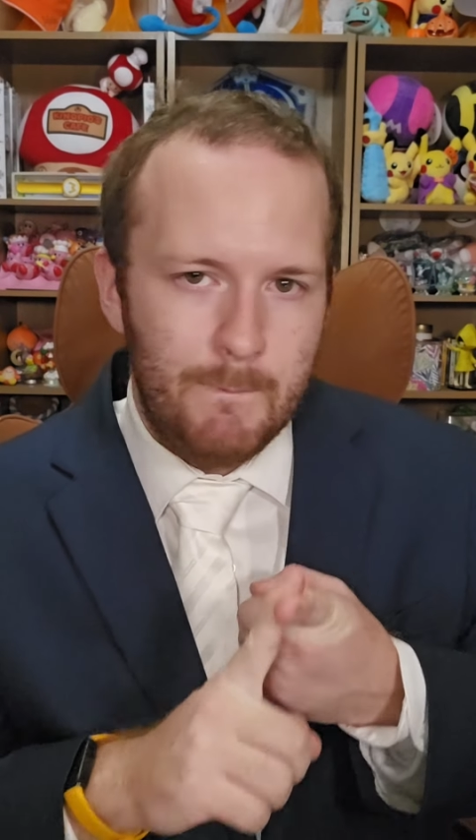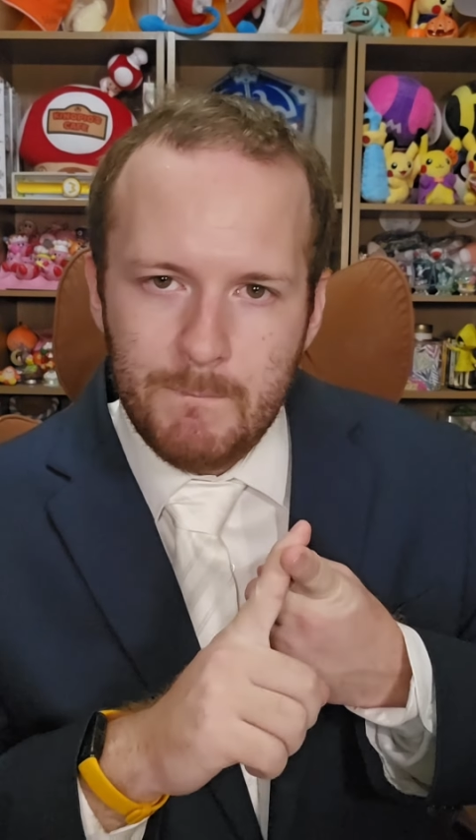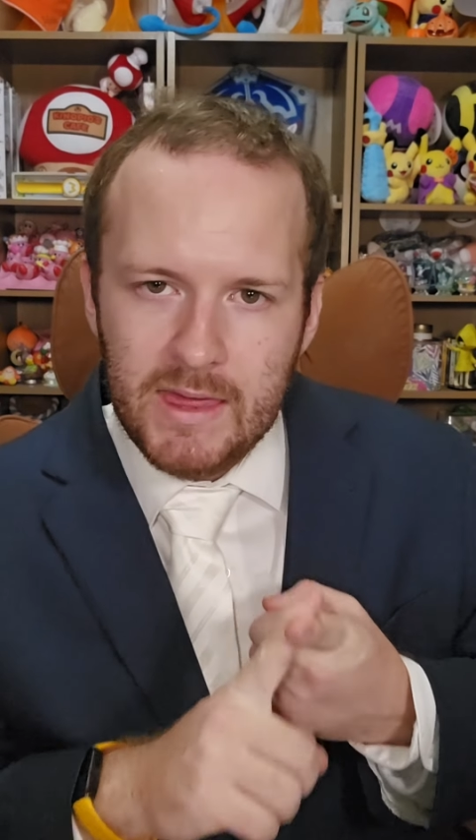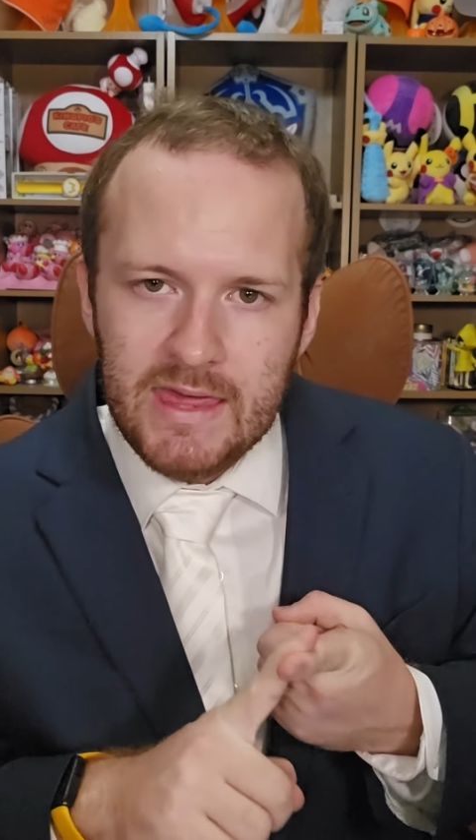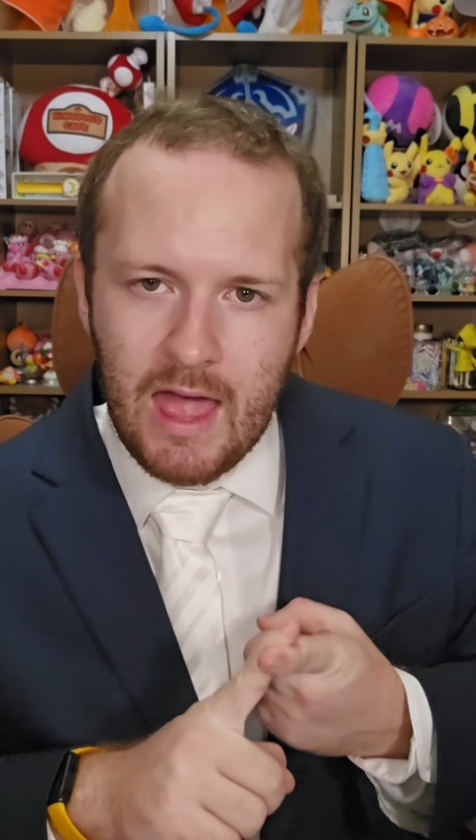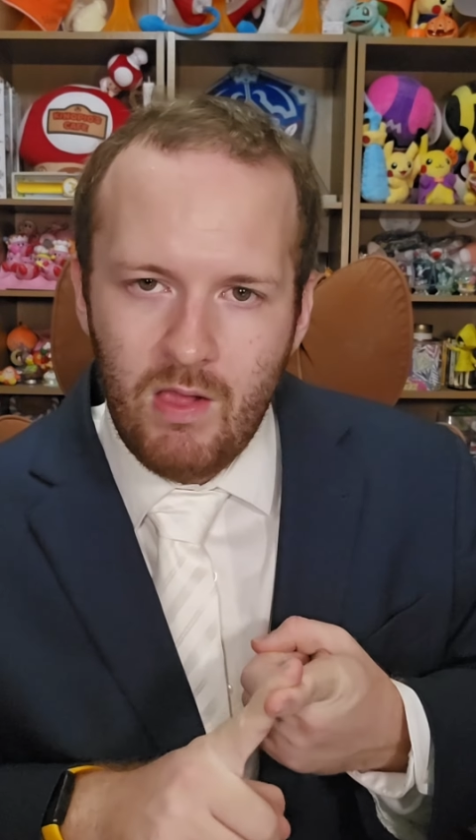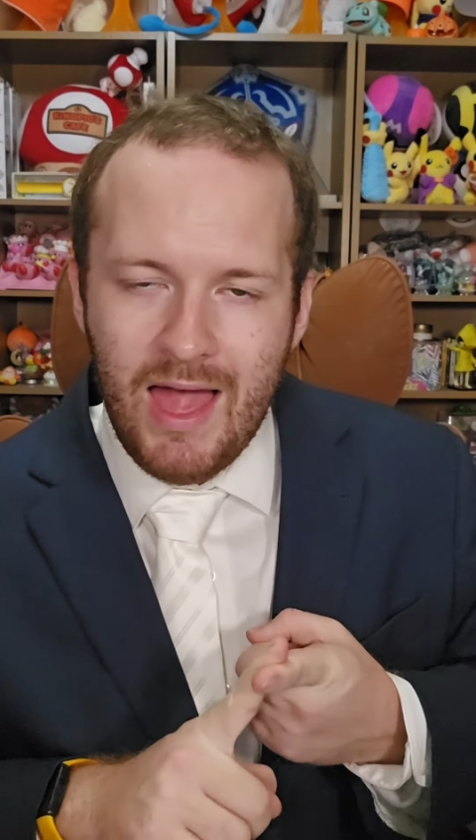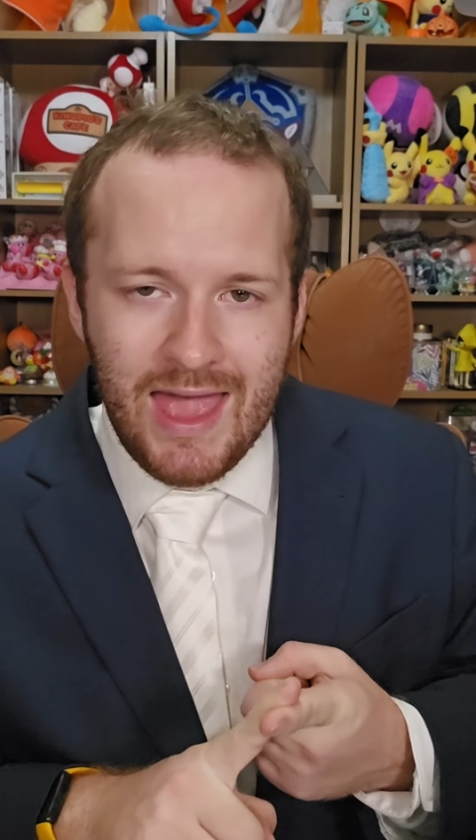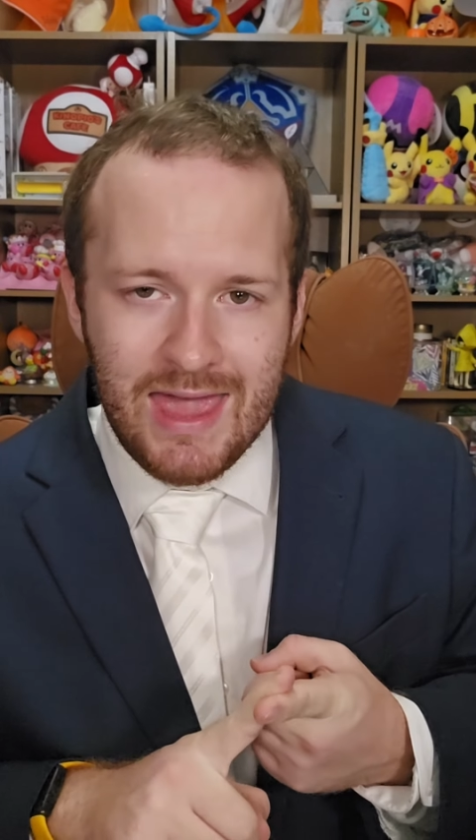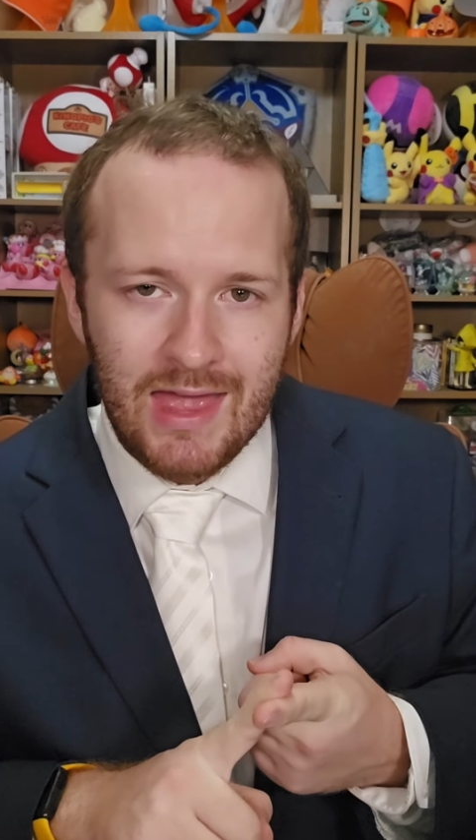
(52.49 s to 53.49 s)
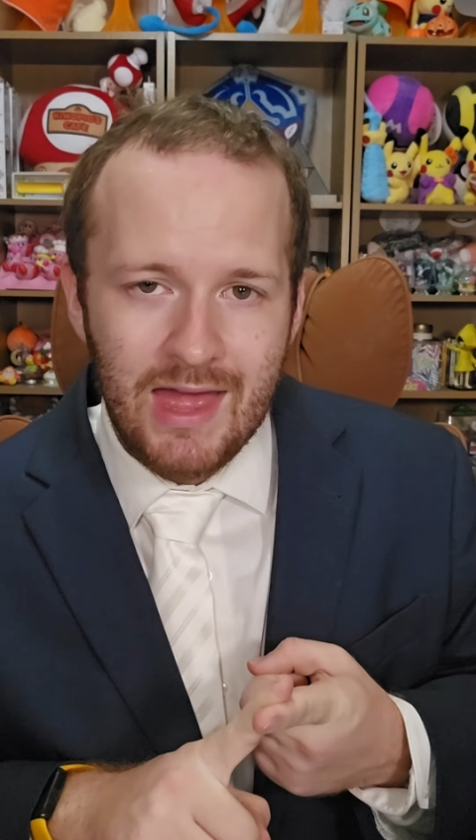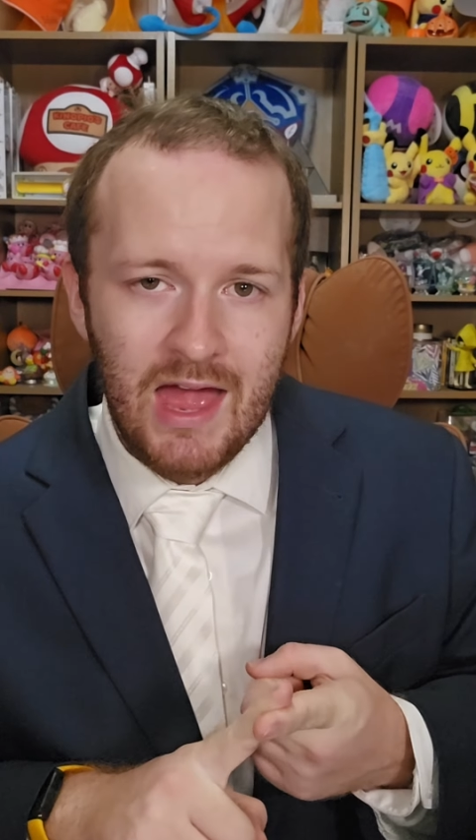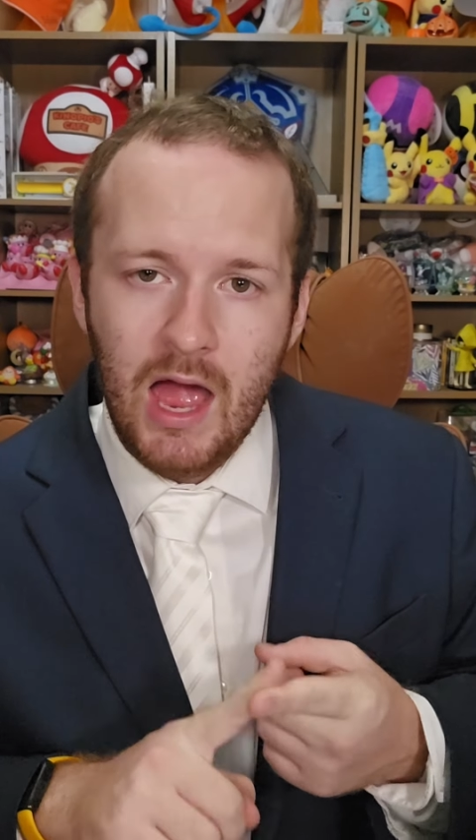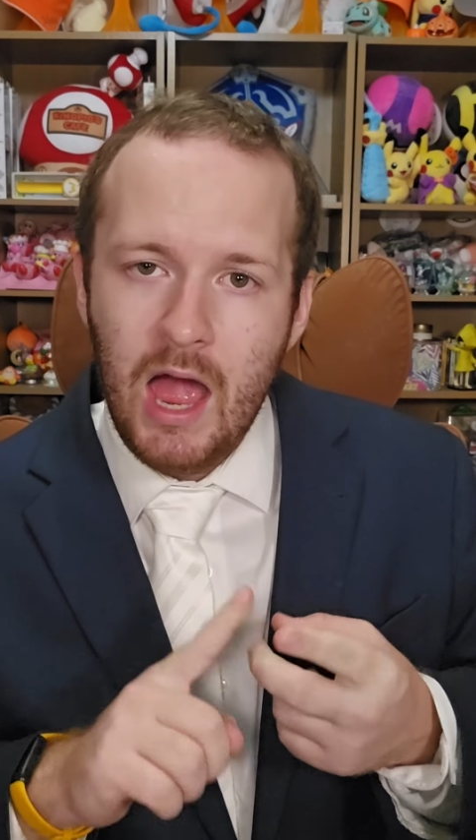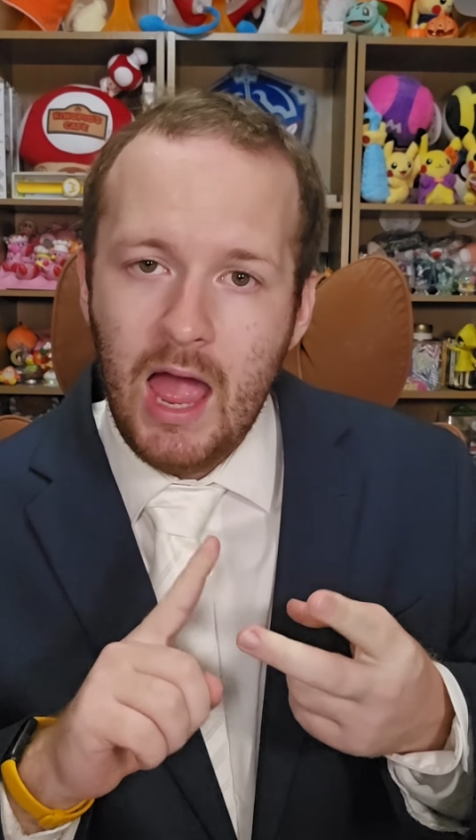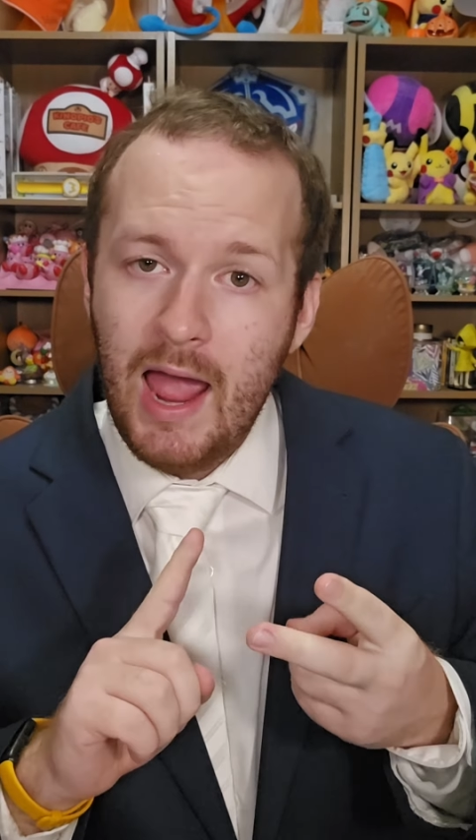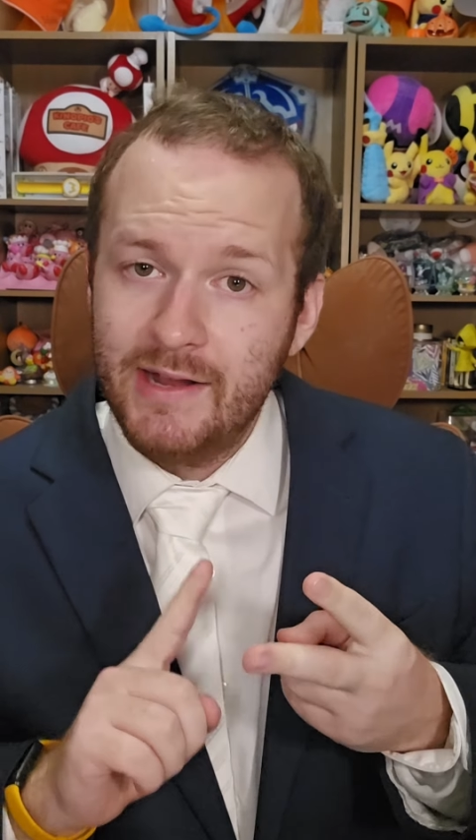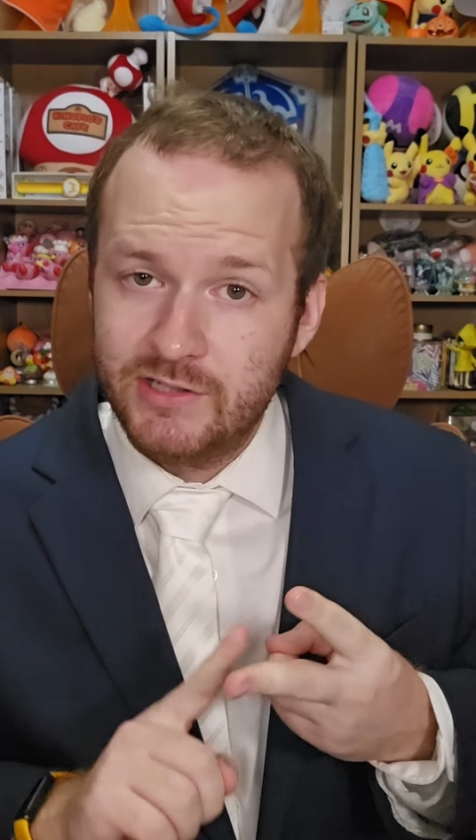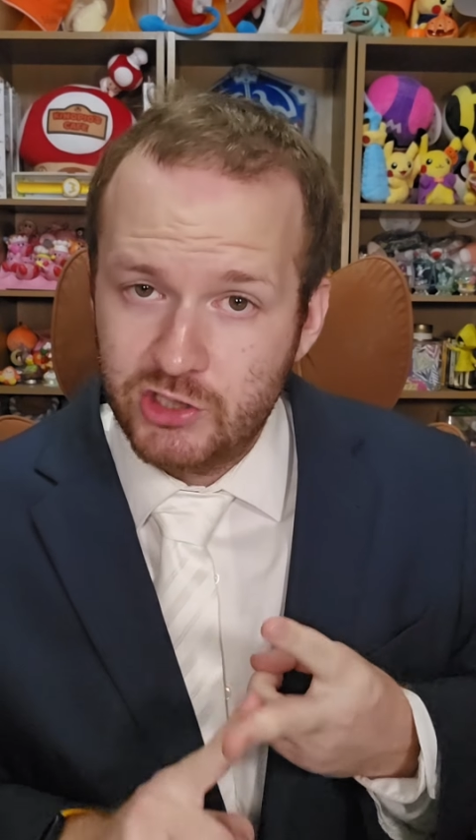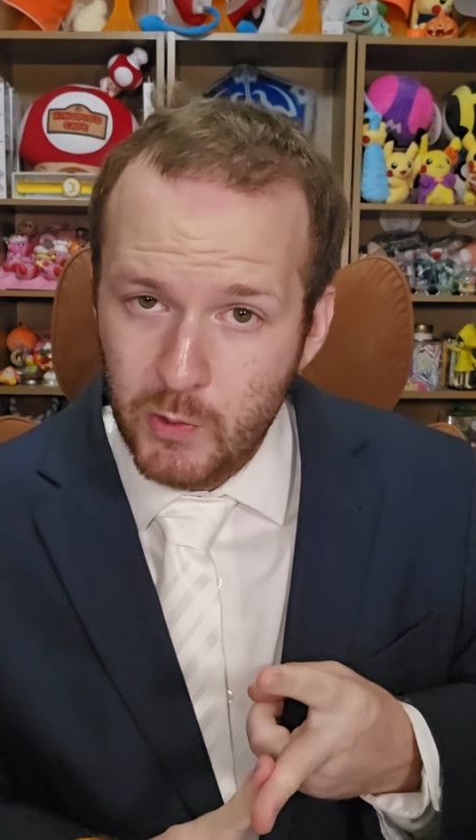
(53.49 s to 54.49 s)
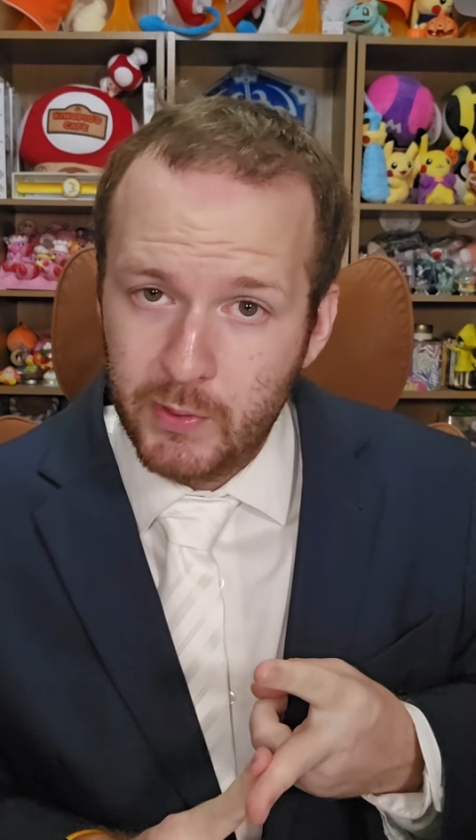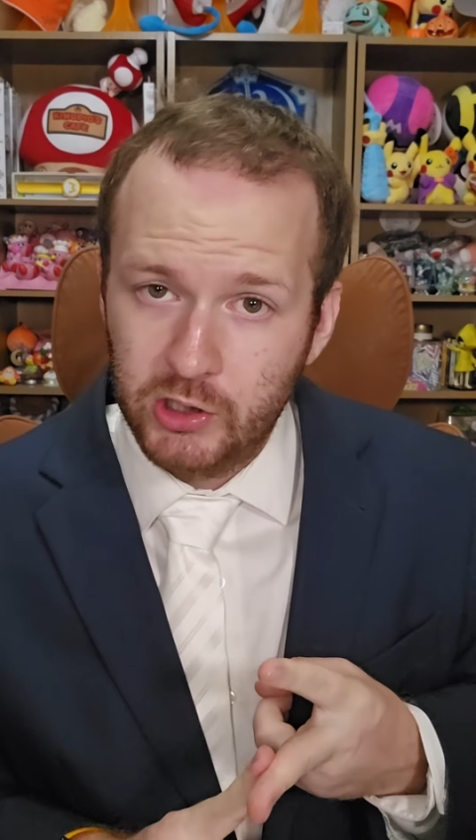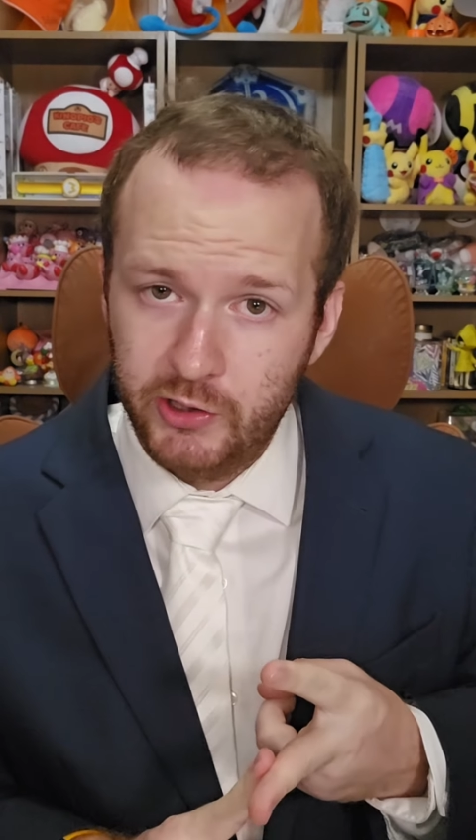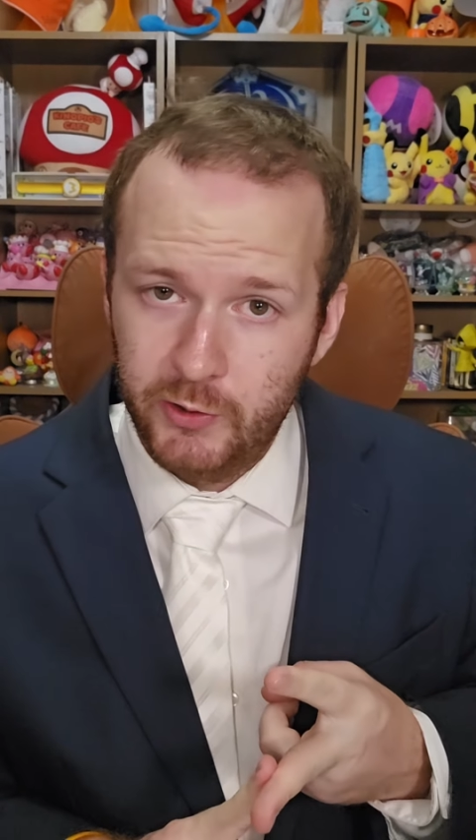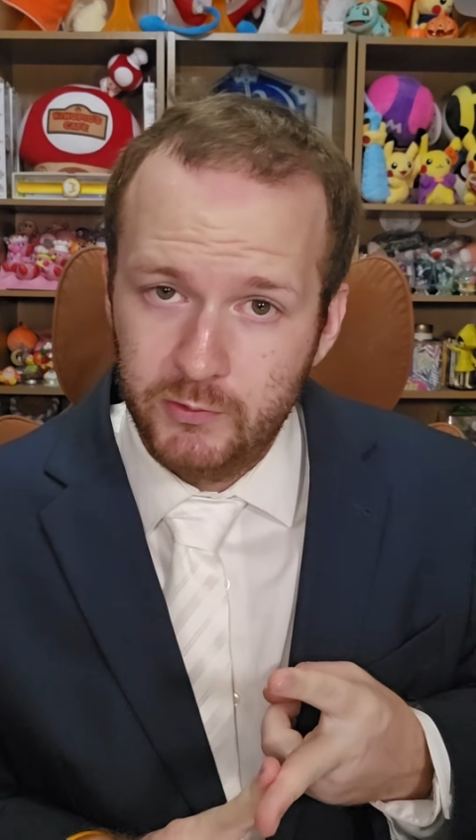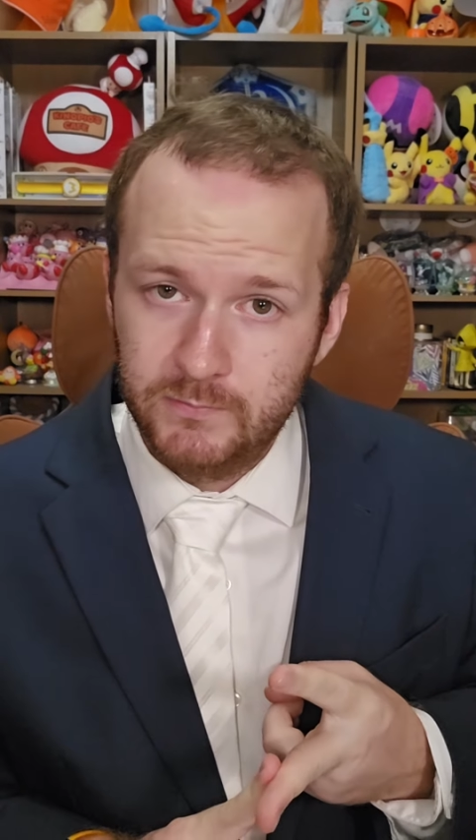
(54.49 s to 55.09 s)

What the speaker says: PLA and superglue.